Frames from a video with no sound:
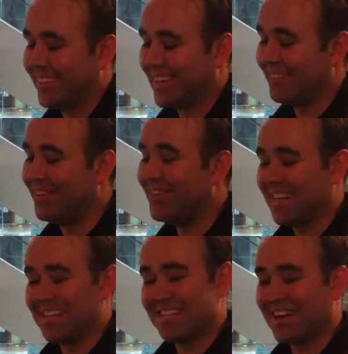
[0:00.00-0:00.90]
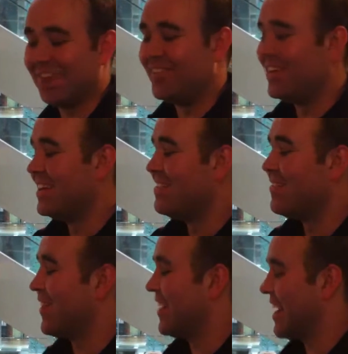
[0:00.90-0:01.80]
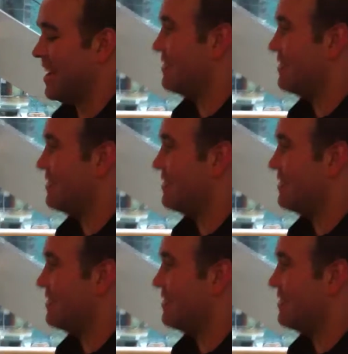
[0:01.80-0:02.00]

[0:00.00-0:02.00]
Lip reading: keeping me in a job. But